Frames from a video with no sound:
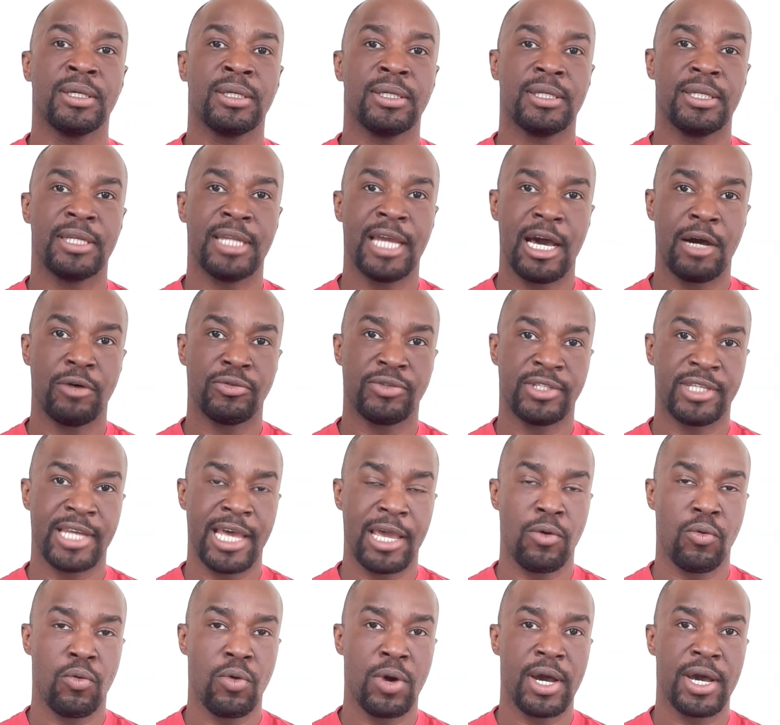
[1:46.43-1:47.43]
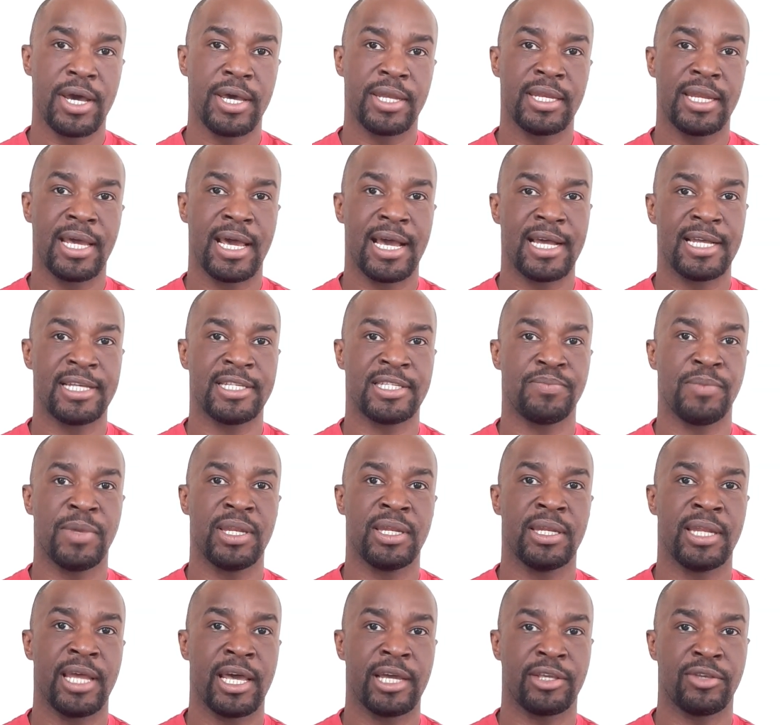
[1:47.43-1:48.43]
Now, Taiwan has made
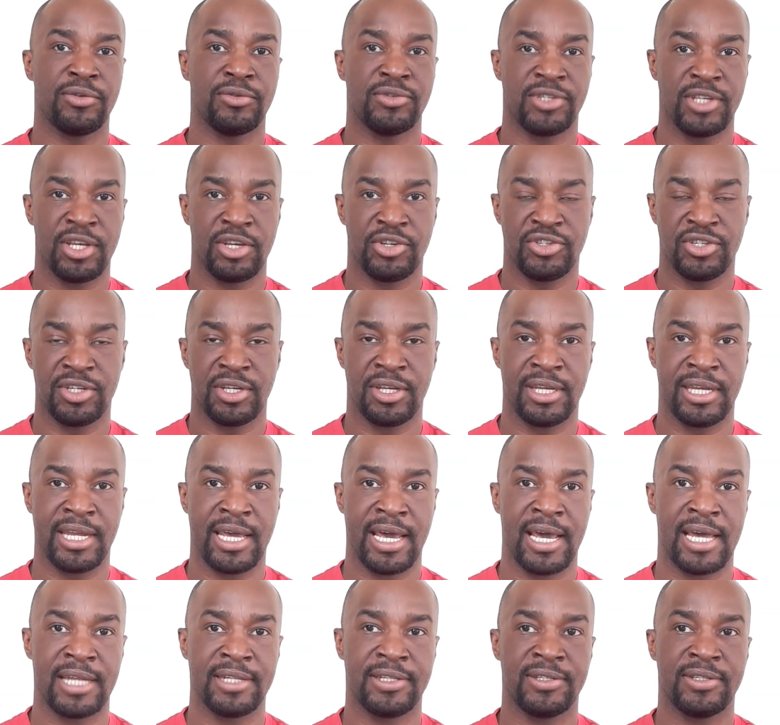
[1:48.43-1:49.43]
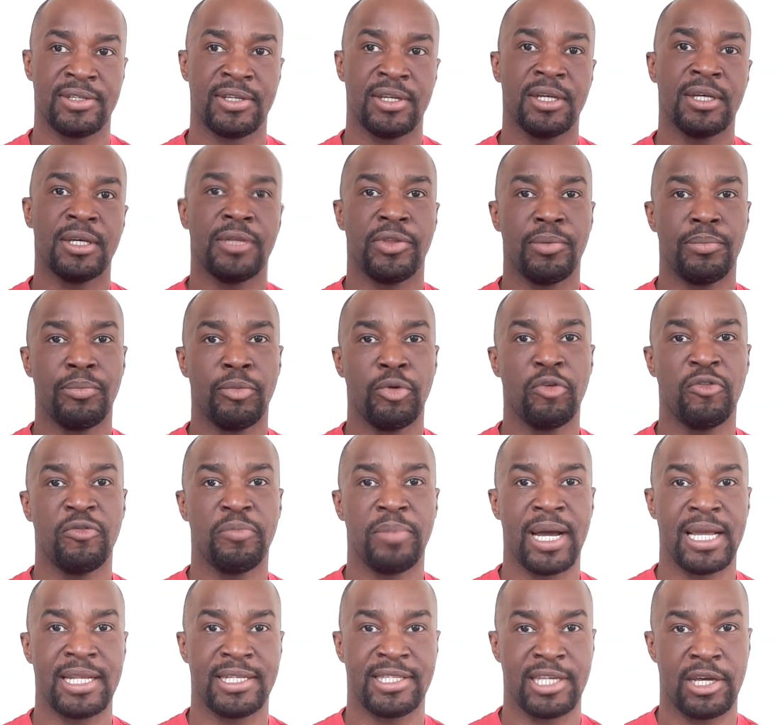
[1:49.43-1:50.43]
an accusation that the move
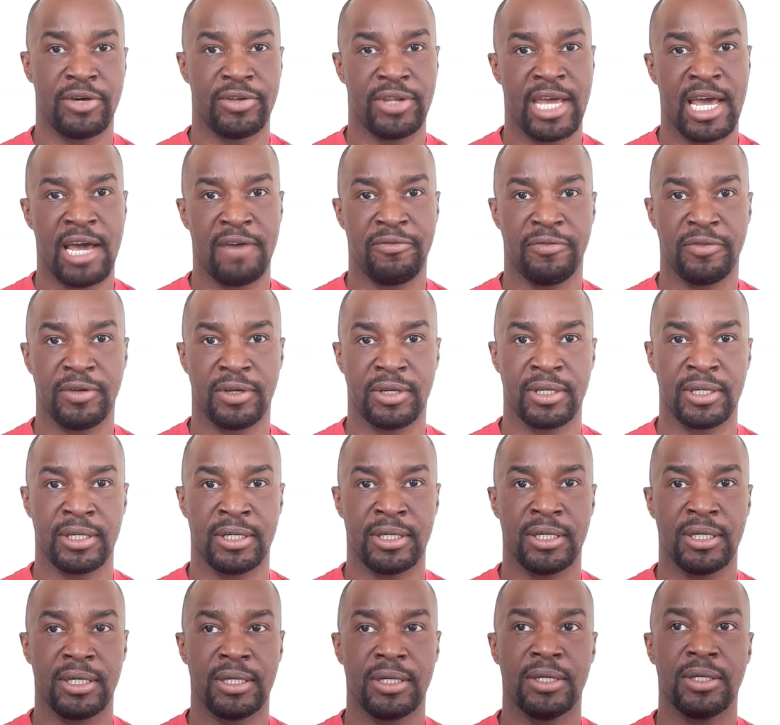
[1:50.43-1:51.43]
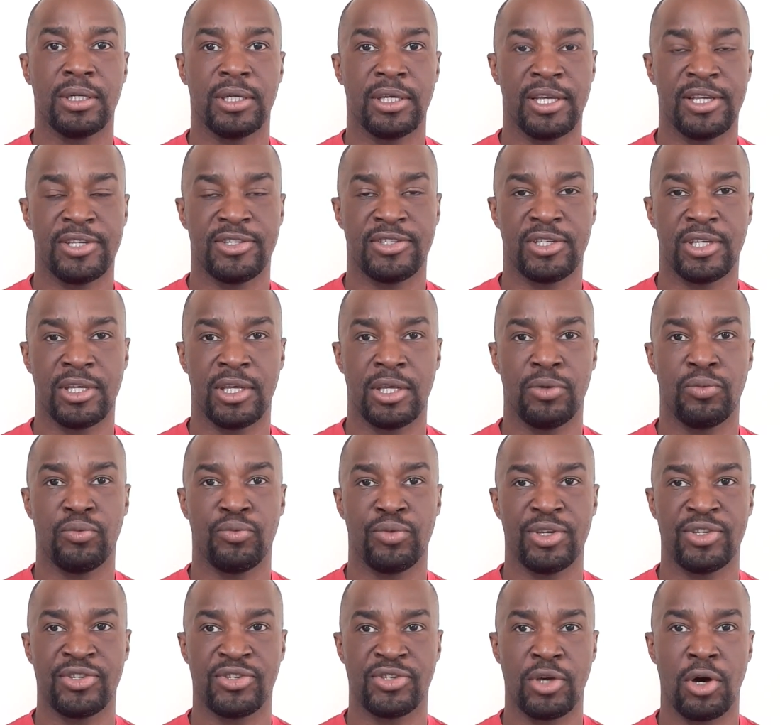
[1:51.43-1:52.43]
by South Africa is a
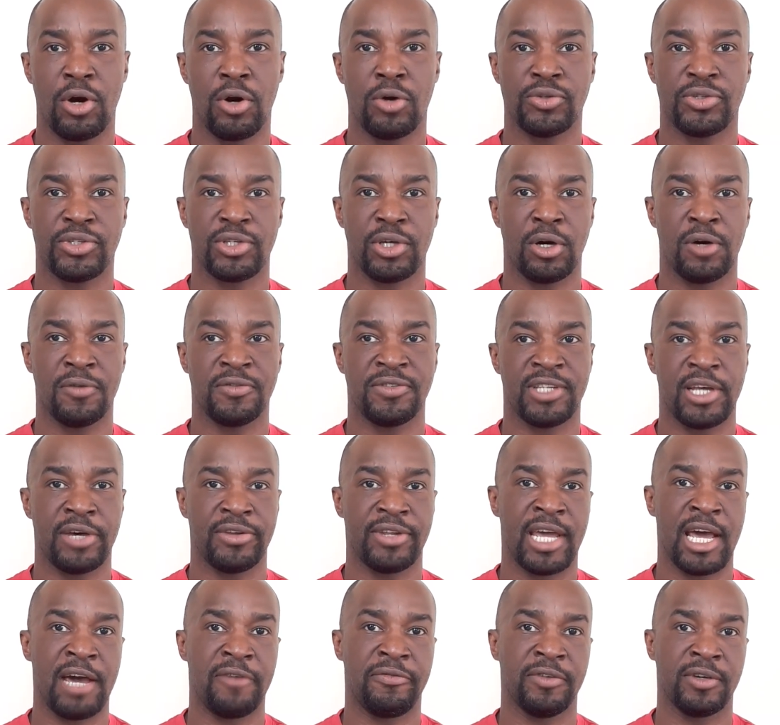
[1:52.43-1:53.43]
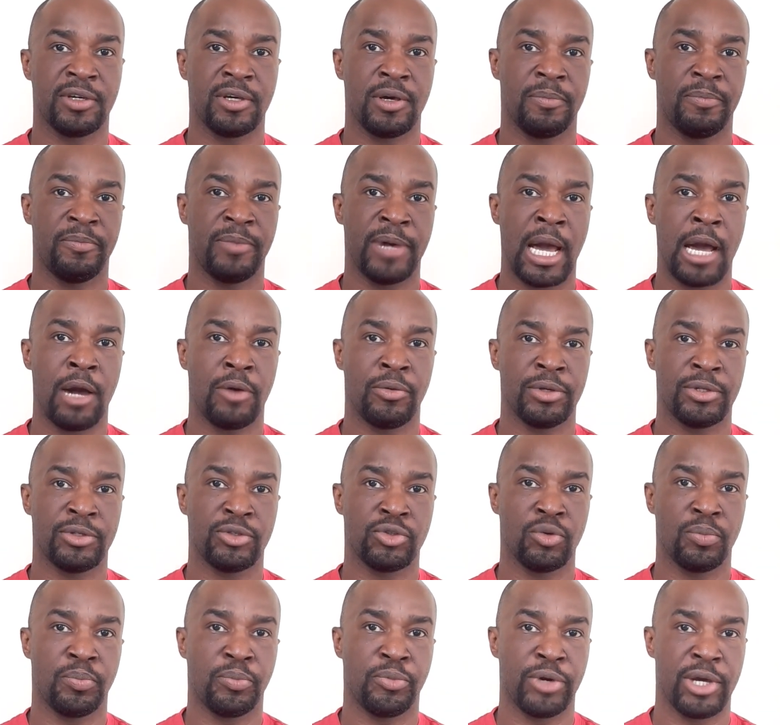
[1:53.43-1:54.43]
result of South Africa bowing
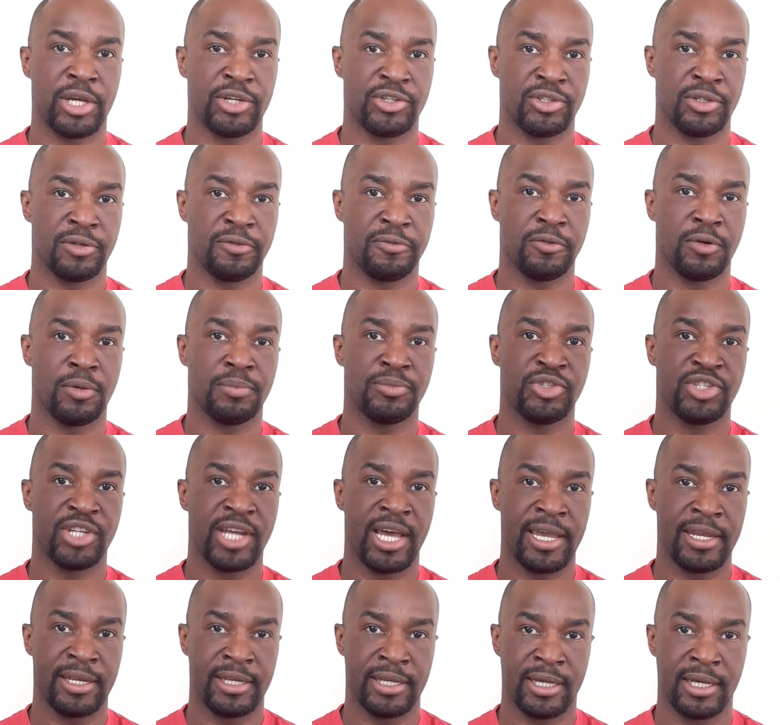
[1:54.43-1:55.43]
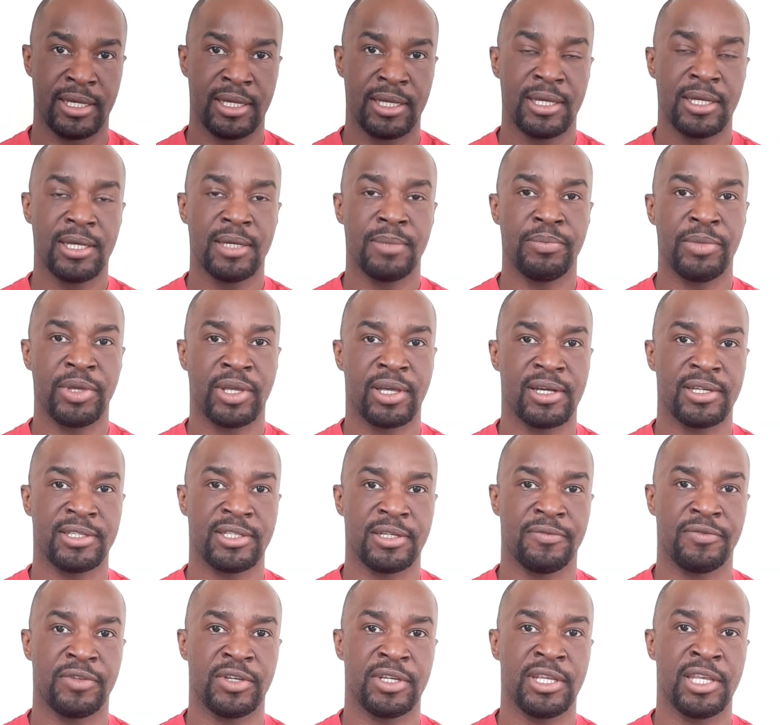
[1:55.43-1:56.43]
to pressure from China because
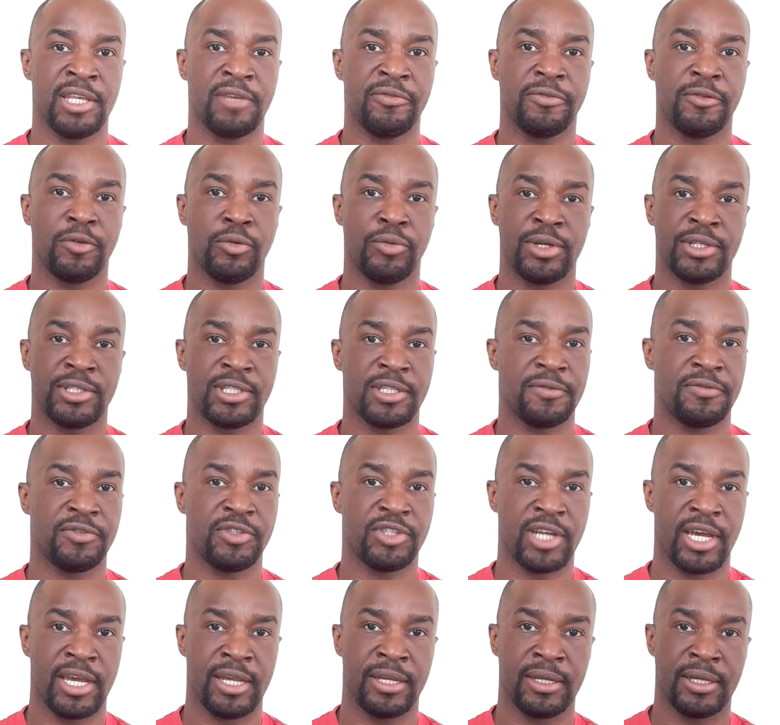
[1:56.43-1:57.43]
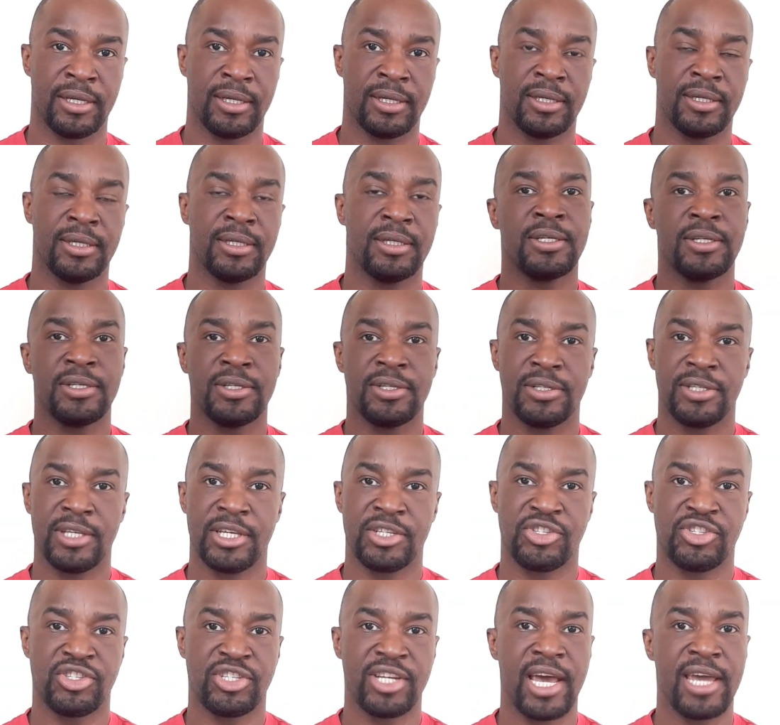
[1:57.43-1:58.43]
of the influence of China.
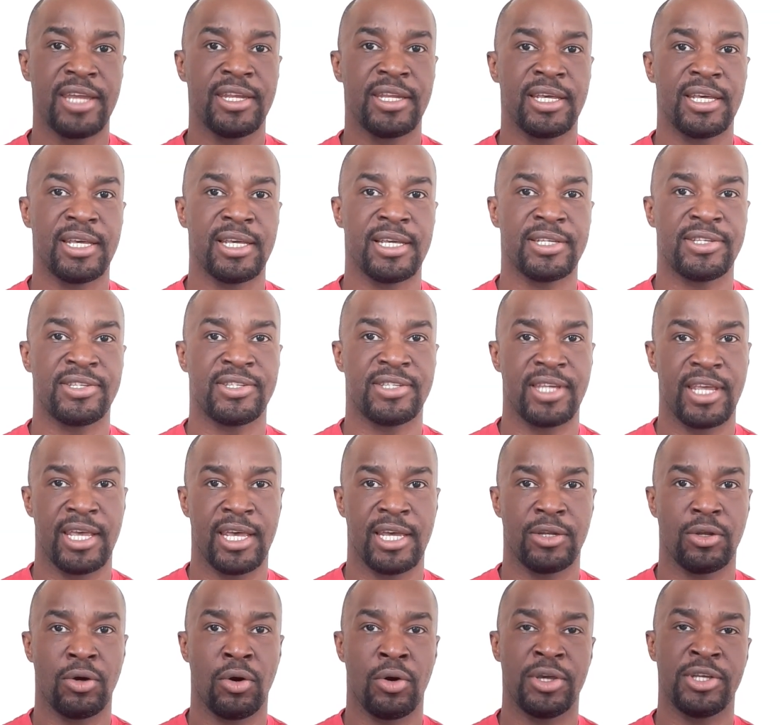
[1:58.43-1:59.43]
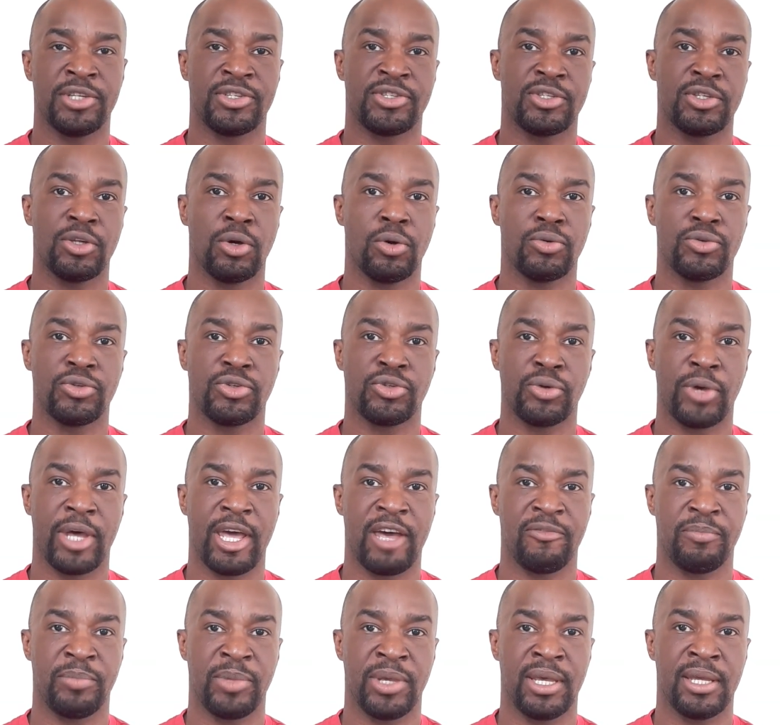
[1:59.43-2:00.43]
Yes, China is said or is known to
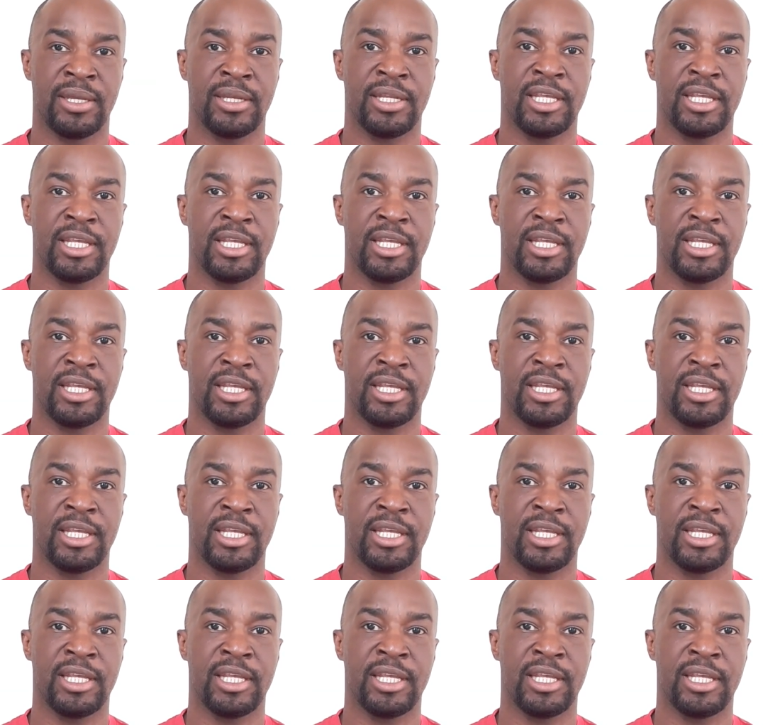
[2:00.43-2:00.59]
have been